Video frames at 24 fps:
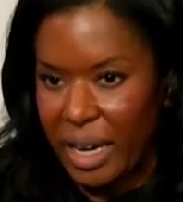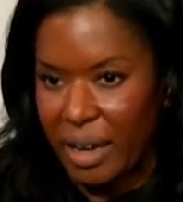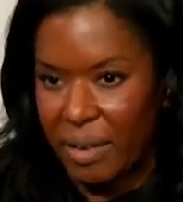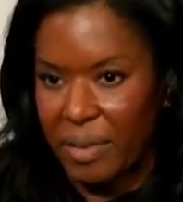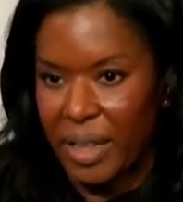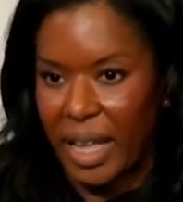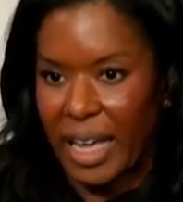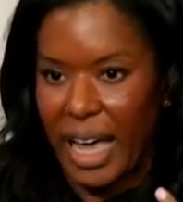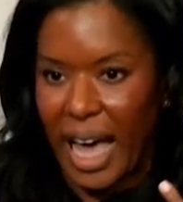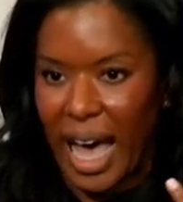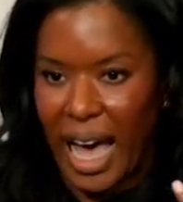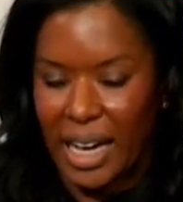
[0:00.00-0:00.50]
Mm-hmm. Of
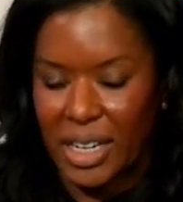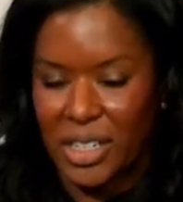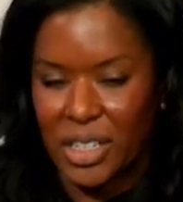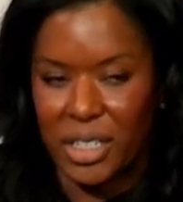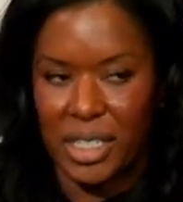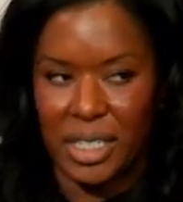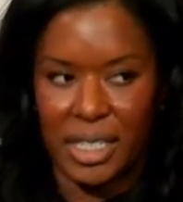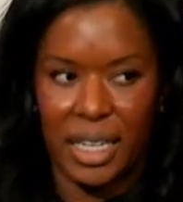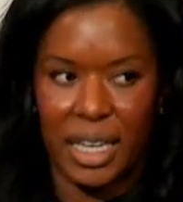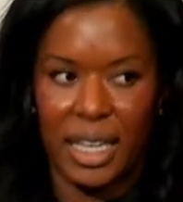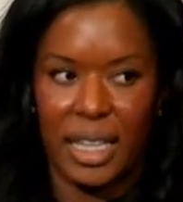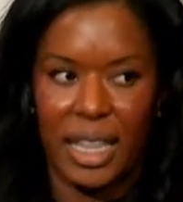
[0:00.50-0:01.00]
like
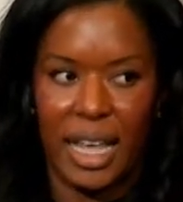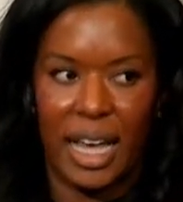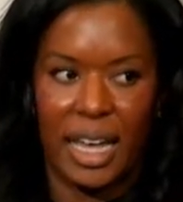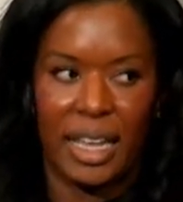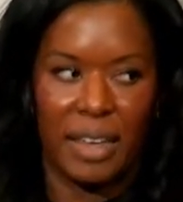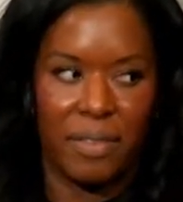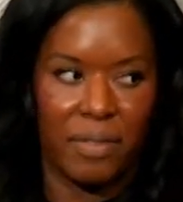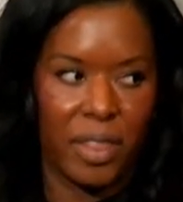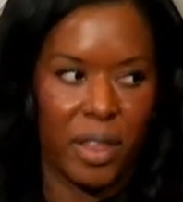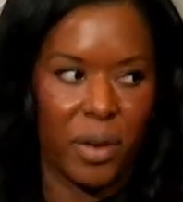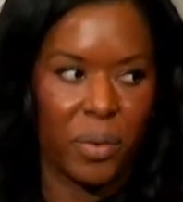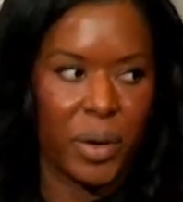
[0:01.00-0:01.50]
actually seeing
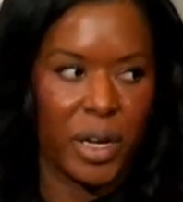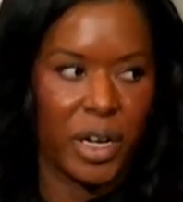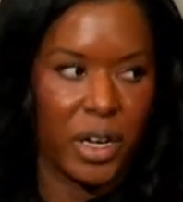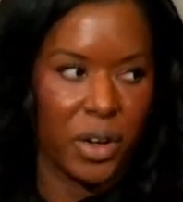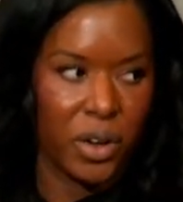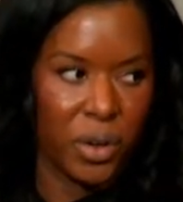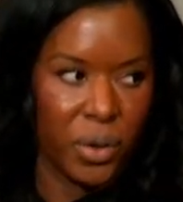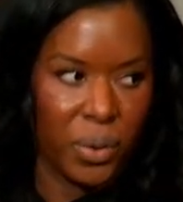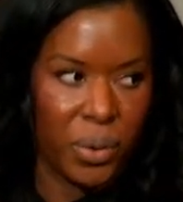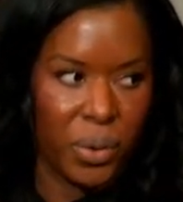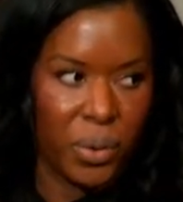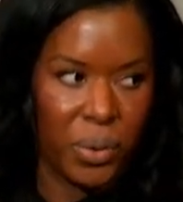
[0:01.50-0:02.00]
that, even though we
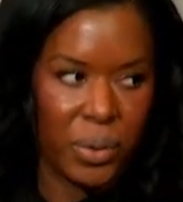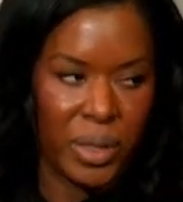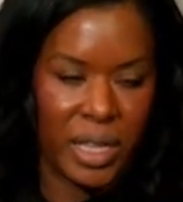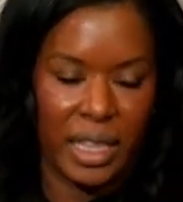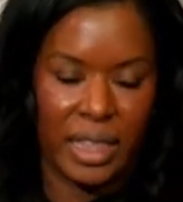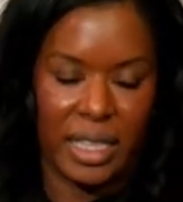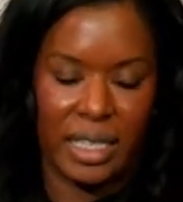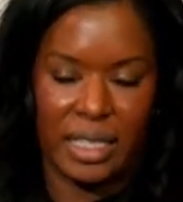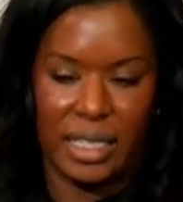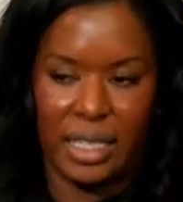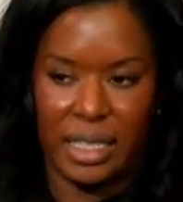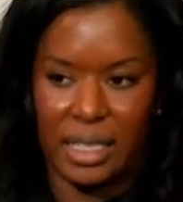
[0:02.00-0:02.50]
knew
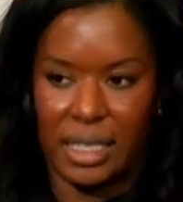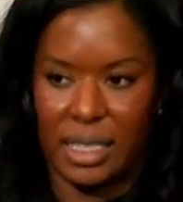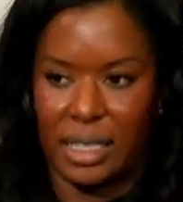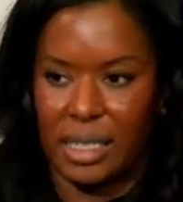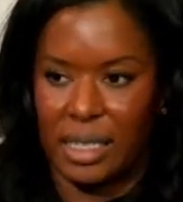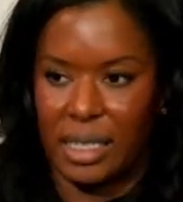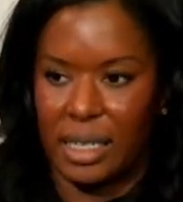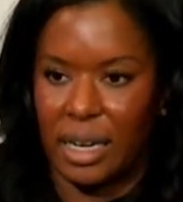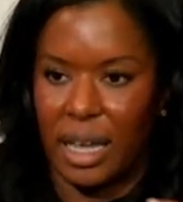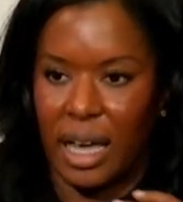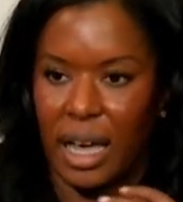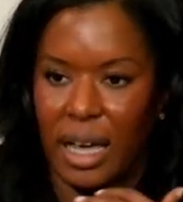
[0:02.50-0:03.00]
that this
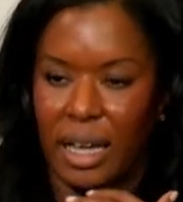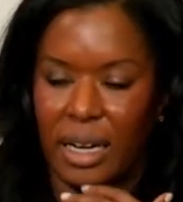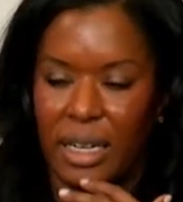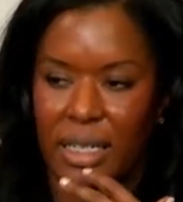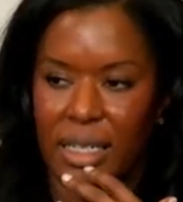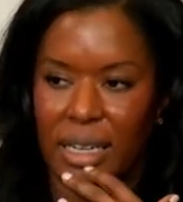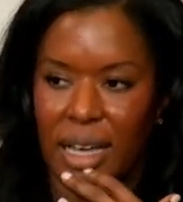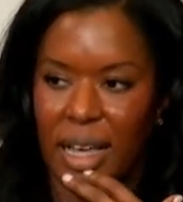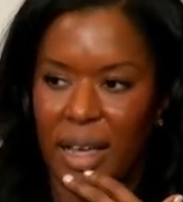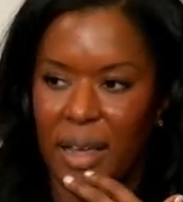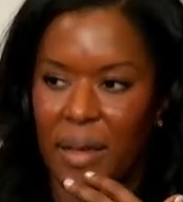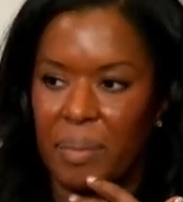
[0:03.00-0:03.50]
existed ahead
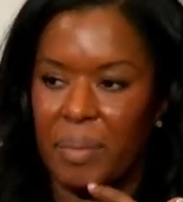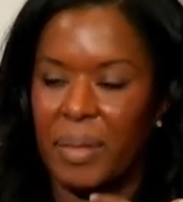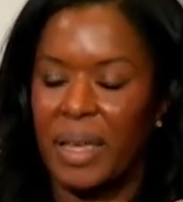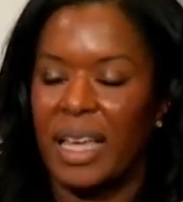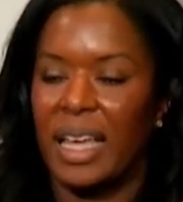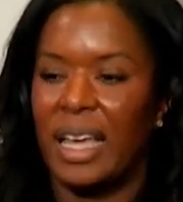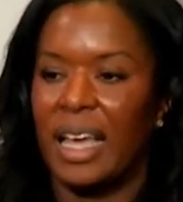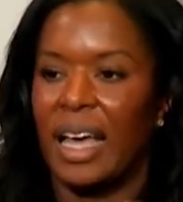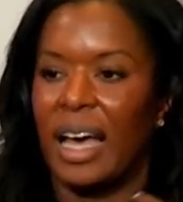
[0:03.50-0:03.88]
of time.